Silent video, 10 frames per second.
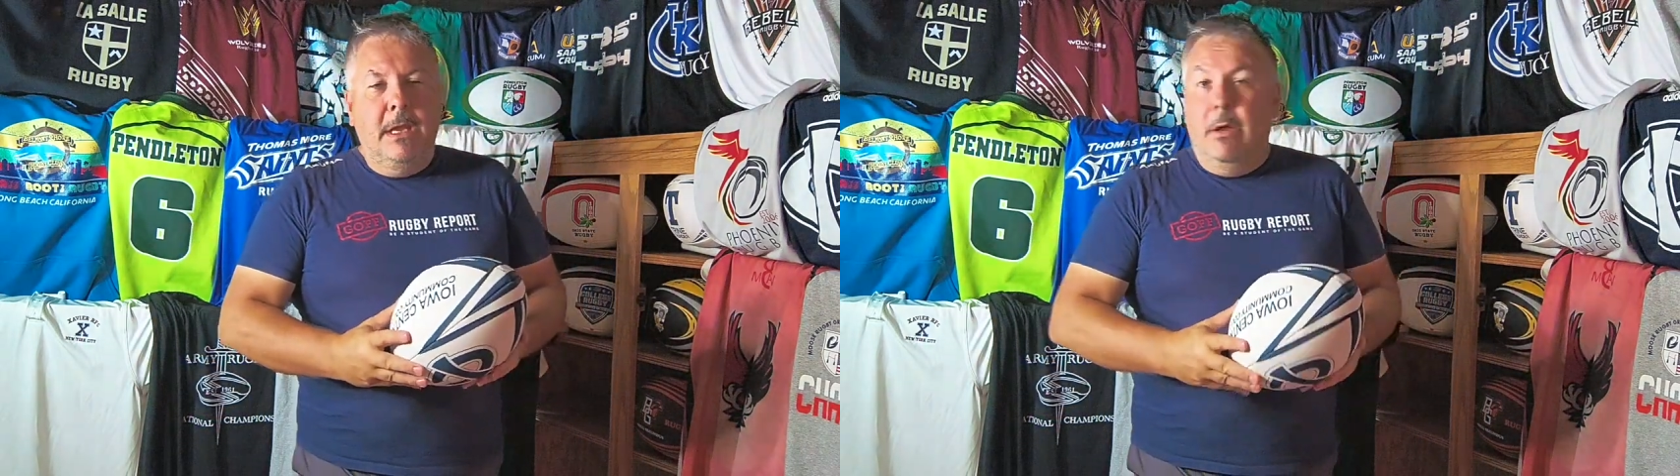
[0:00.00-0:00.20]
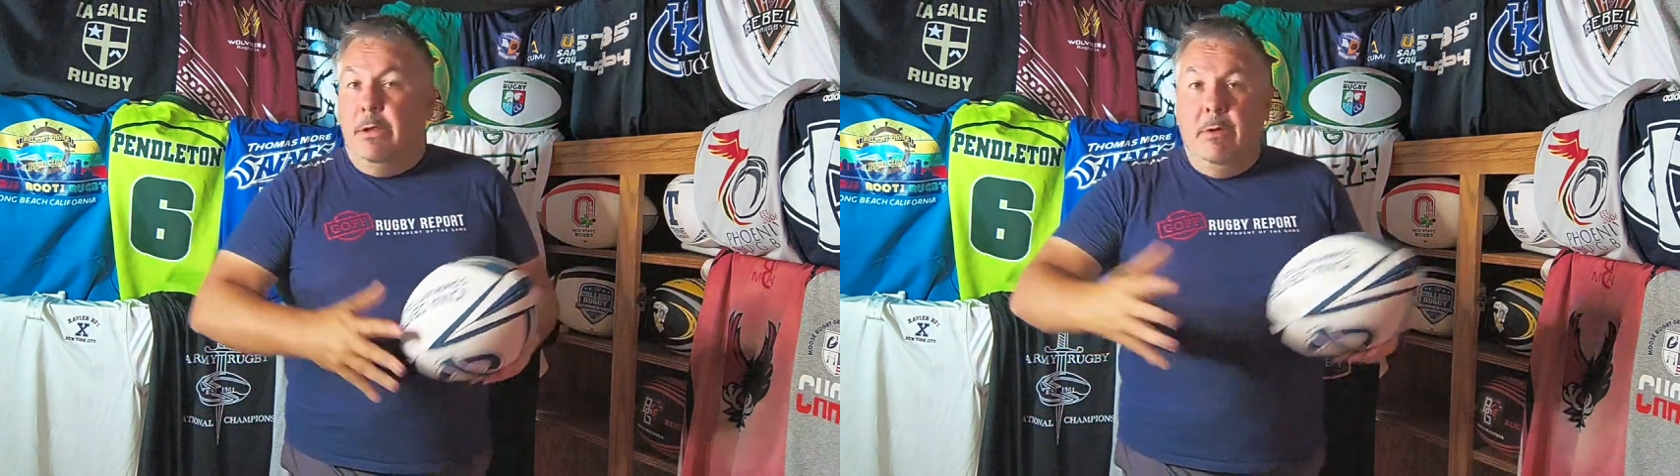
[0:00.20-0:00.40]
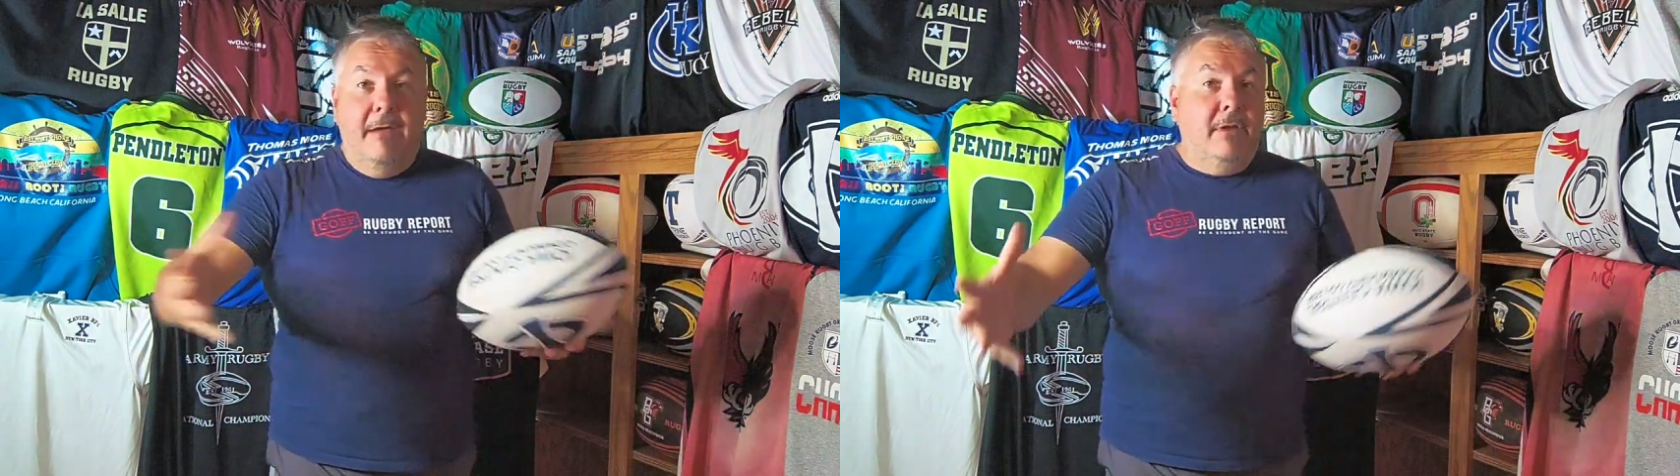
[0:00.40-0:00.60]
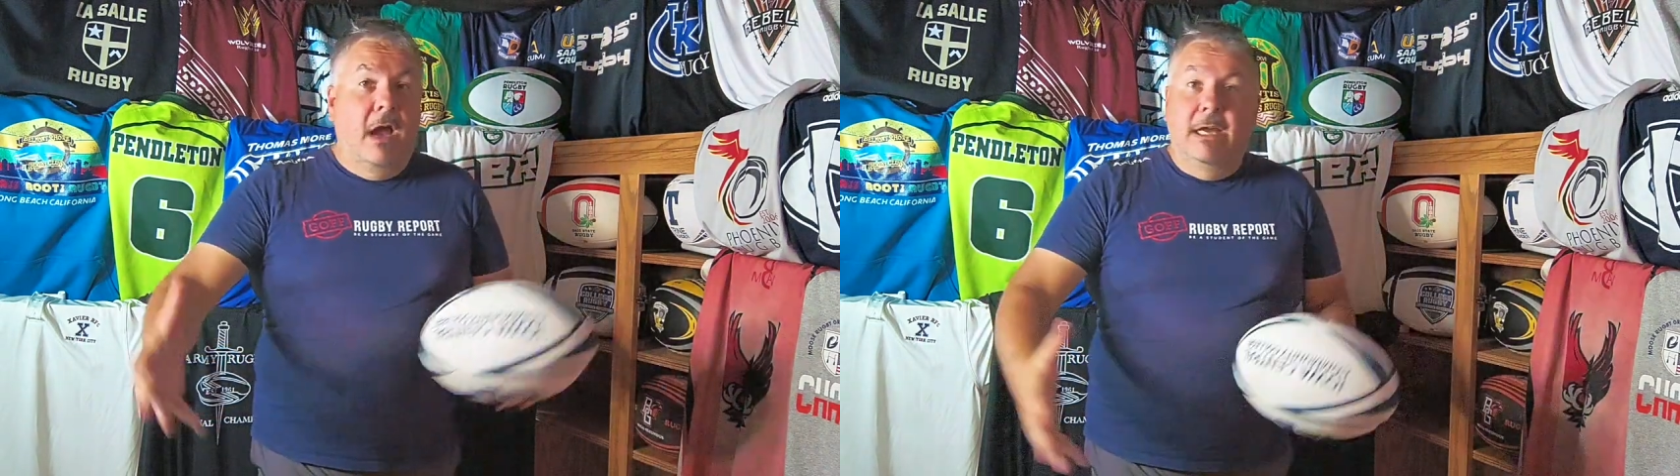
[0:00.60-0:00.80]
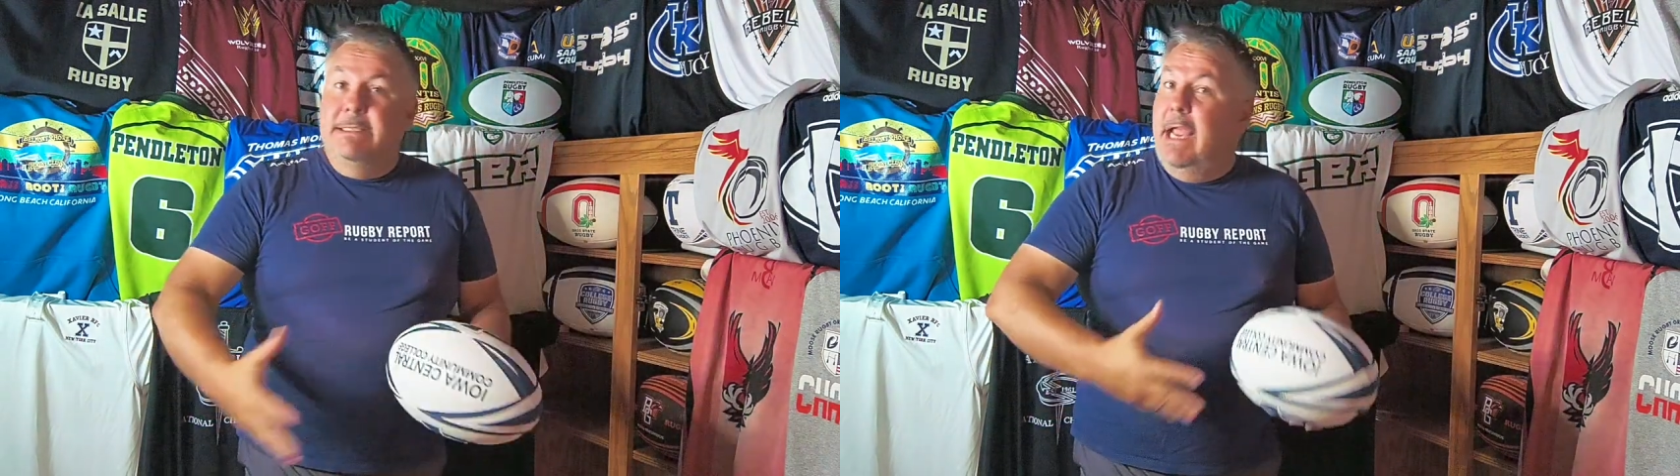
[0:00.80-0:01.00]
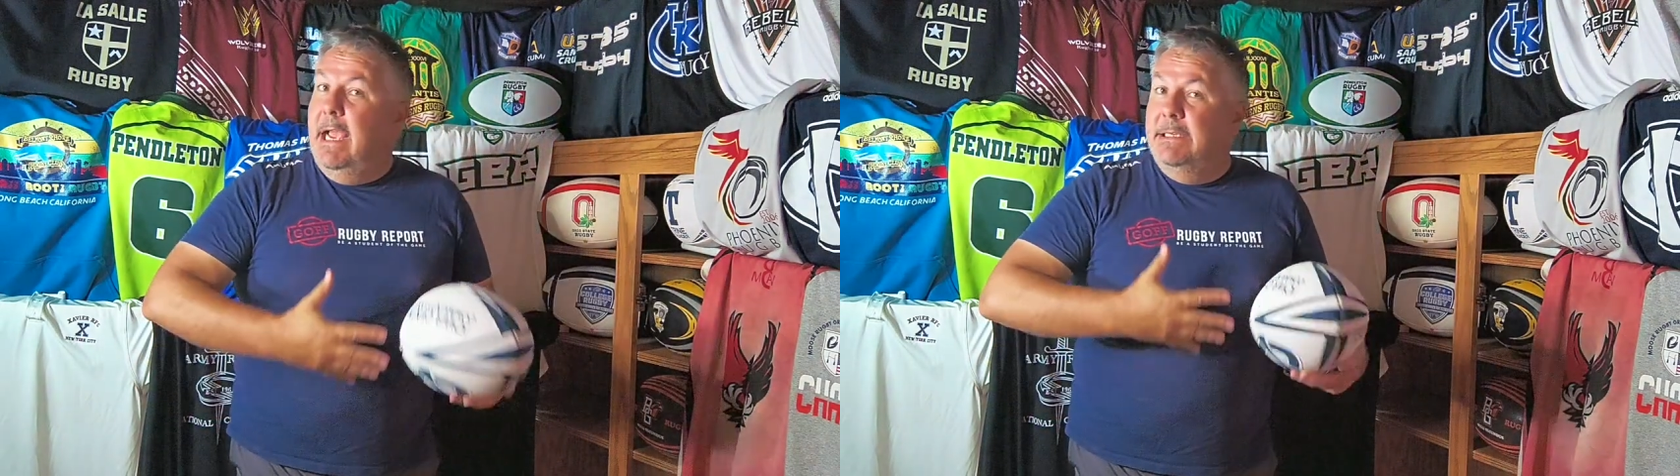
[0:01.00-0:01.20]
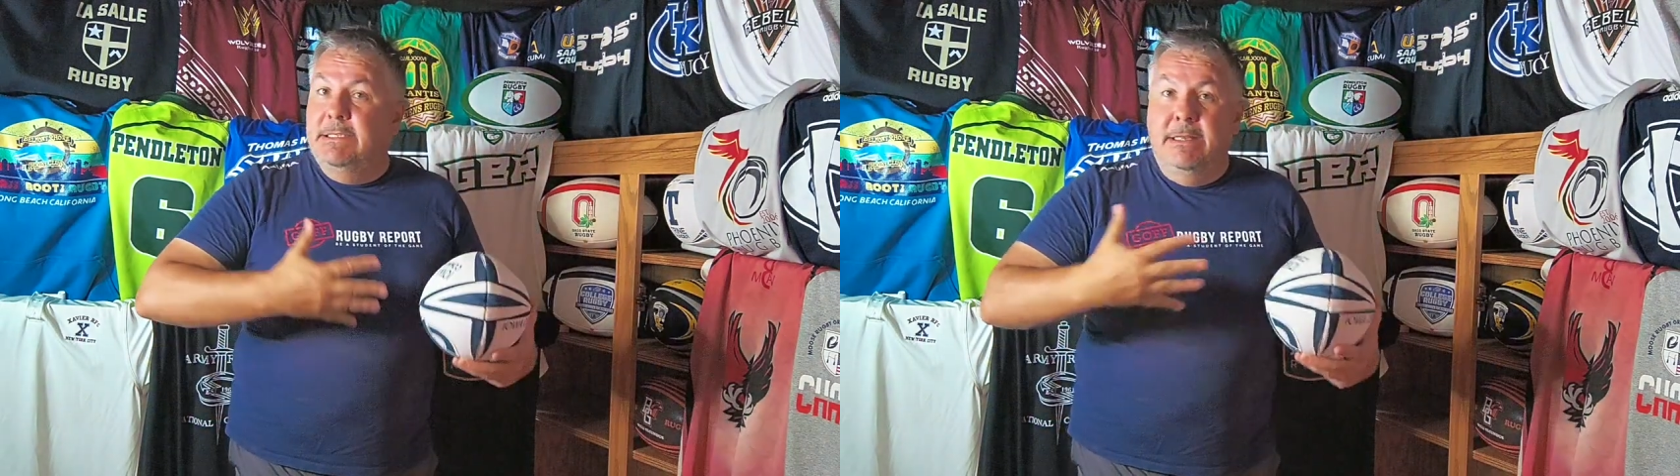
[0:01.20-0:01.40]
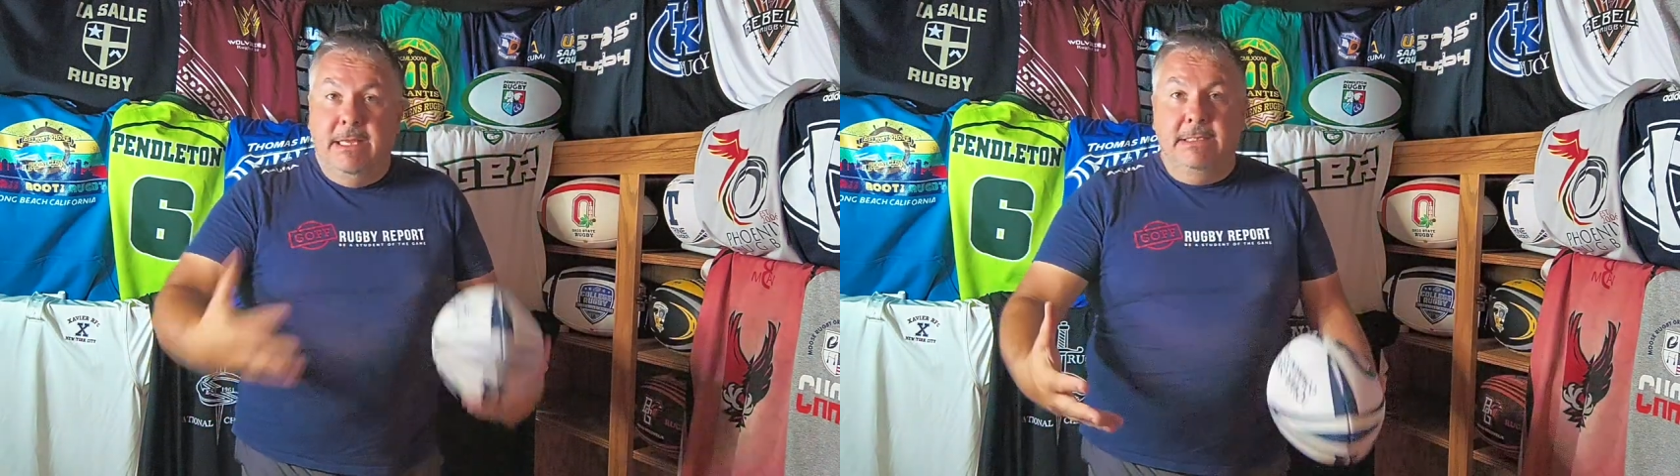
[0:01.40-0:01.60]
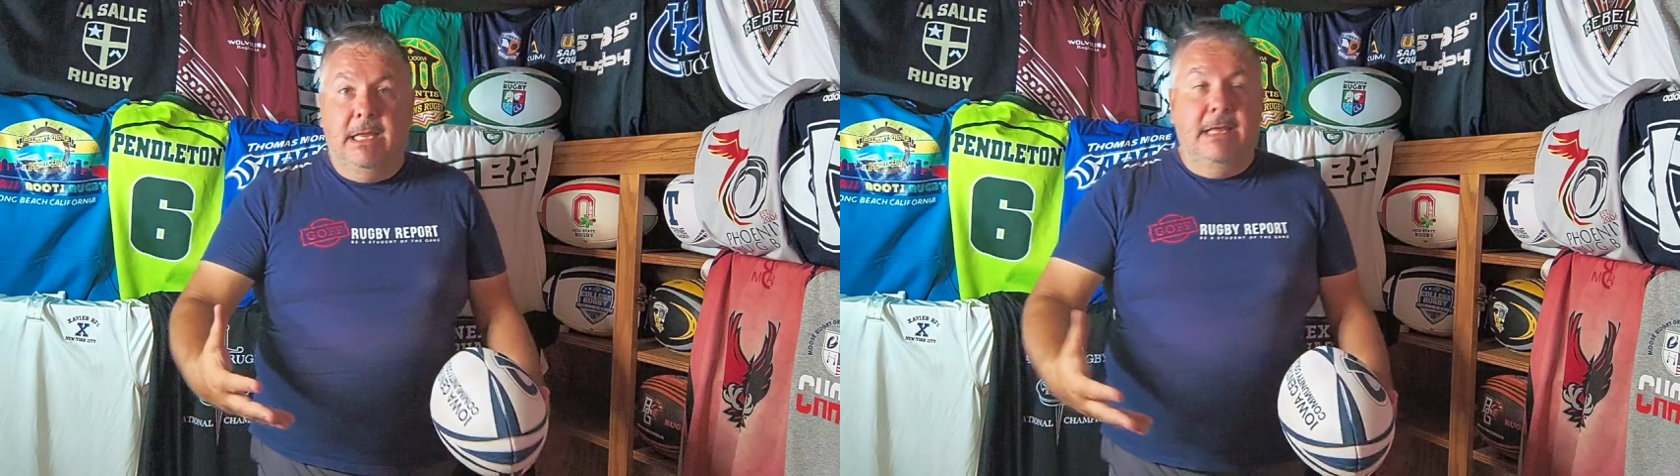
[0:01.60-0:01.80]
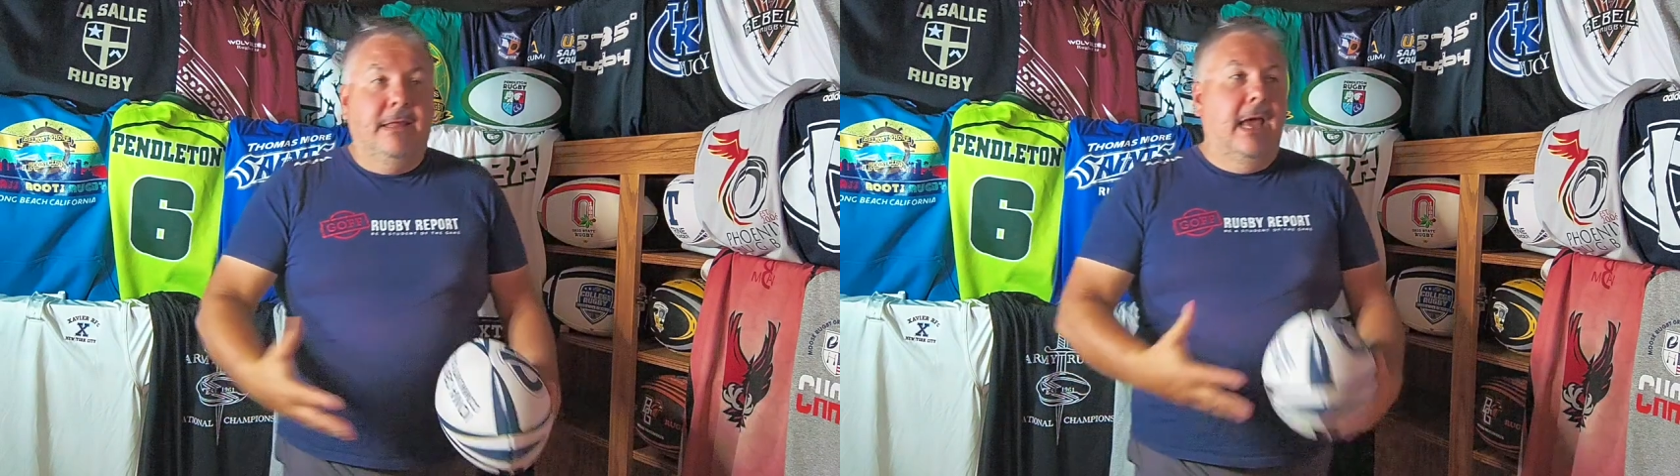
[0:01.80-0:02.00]
you have contacts, things
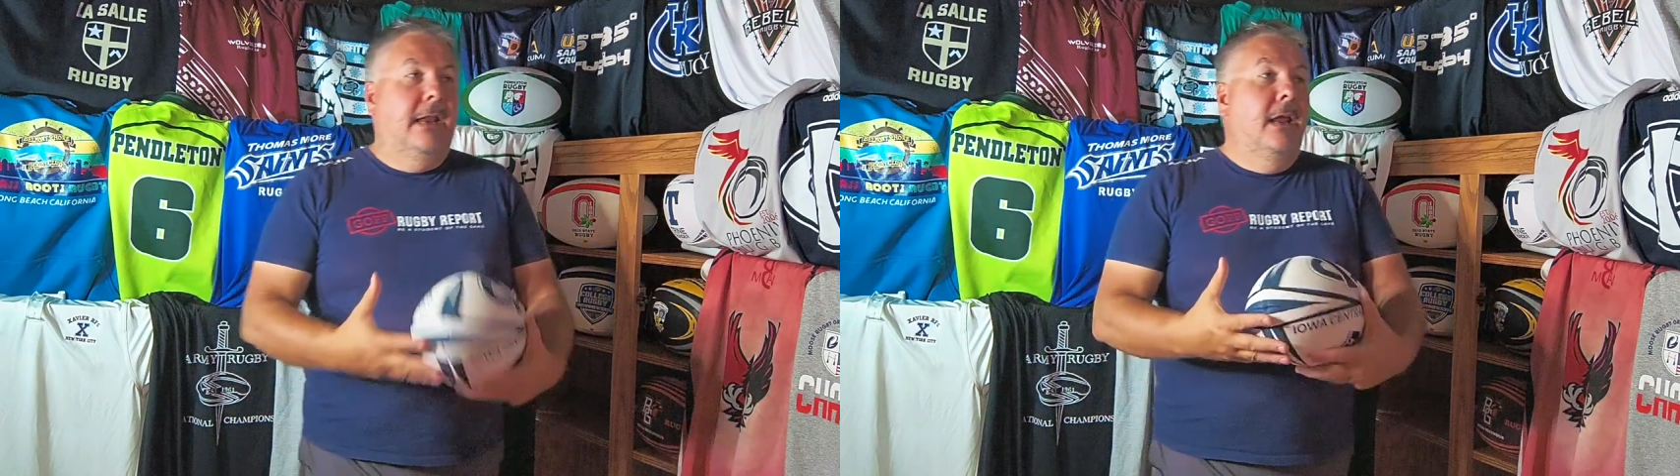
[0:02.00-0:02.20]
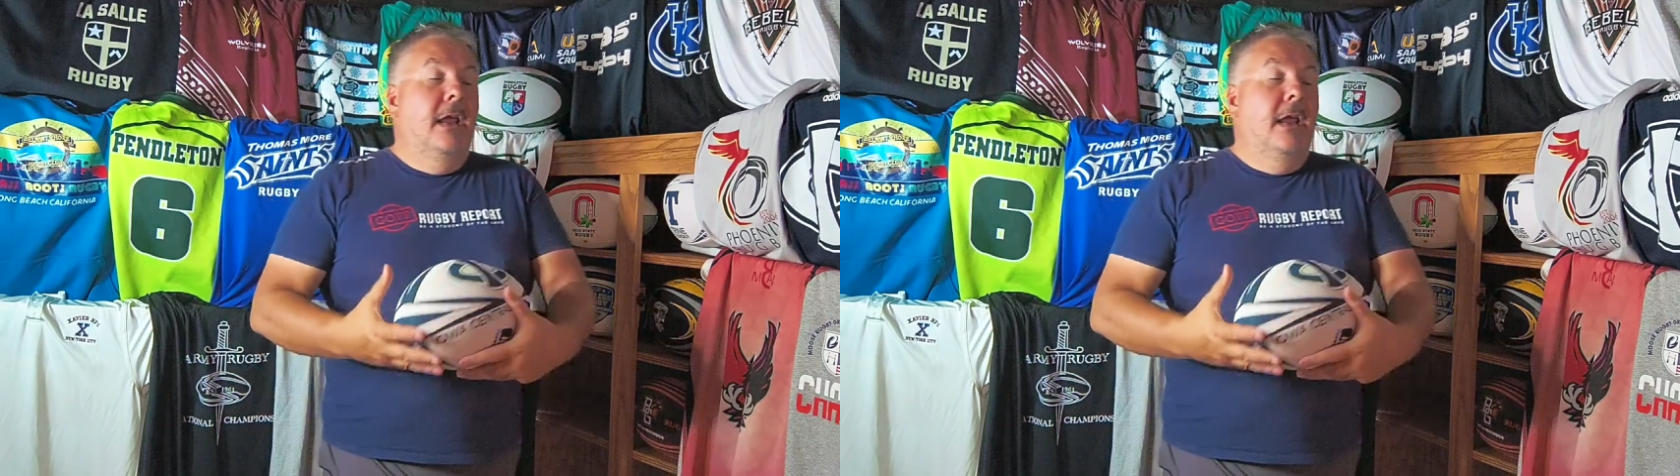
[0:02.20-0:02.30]
like that.